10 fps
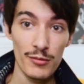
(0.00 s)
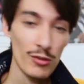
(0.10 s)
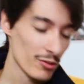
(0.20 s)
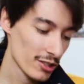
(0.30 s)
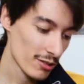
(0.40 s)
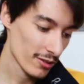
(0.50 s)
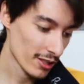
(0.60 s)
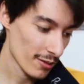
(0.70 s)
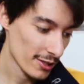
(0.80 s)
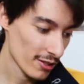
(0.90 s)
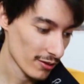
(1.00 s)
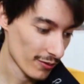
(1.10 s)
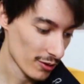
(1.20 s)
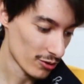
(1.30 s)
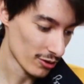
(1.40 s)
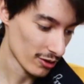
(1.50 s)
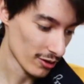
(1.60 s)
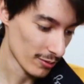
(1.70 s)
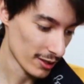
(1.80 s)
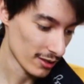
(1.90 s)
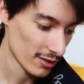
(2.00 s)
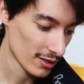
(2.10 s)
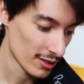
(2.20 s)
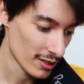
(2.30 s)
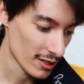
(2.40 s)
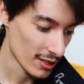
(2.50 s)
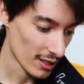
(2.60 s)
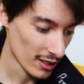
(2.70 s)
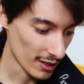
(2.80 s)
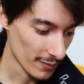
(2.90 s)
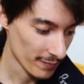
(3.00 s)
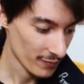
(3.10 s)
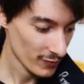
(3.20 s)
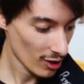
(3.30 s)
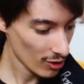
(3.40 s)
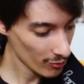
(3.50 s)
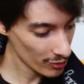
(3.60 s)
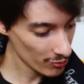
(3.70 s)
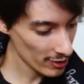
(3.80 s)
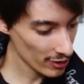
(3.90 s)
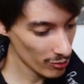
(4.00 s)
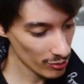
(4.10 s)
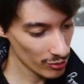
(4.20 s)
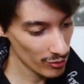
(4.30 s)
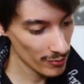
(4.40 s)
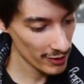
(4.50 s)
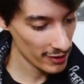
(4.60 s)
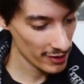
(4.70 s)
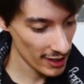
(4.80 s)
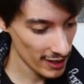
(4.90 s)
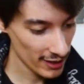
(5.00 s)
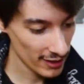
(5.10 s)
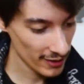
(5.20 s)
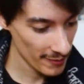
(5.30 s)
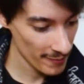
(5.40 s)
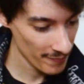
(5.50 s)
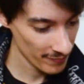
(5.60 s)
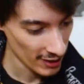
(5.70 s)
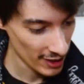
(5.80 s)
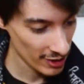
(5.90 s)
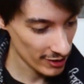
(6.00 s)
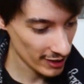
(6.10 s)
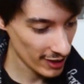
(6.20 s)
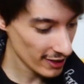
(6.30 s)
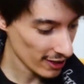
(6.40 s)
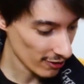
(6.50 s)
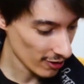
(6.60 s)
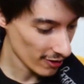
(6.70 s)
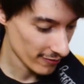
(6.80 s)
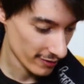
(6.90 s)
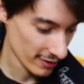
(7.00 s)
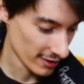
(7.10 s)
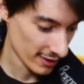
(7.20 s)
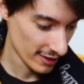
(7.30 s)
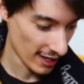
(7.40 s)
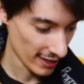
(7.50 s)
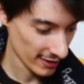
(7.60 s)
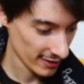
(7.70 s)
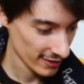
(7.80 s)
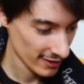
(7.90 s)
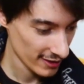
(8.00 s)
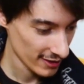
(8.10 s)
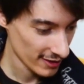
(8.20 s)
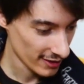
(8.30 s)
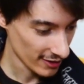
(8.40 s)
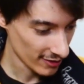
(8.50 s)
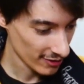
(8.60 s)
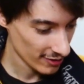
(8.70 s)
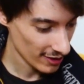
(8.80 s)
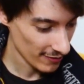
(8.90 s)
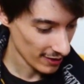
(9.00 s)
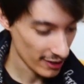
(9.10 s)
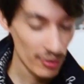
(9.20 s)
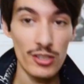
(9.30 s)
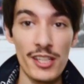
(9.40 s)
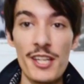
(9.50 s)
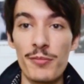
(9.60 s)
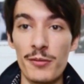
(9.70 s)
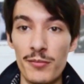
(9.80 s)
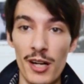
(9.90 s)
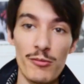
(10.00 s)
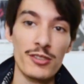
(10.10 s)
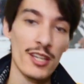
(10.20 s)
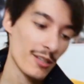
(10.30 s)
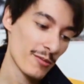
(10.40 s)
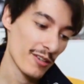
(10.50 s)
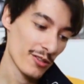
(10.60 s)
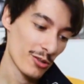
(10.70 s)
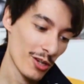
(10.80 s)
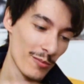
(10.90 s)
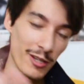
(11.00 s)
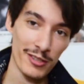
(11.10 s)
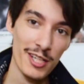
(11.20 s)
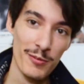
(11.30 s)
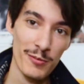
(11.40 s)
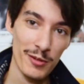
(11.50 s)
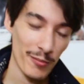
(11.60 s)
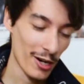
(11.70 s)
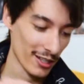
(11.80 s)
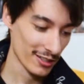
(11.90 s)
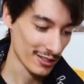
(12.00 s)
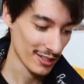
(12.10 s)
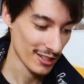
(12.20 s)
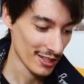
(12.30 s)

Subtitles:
You know, we'll see what comes out in the future, you know what I mean? Oh, what's really cool too about the tag, you know, as a kid I loved these tags. You know, I used to keep them. I would take them off the toy, but I would keep them in a box.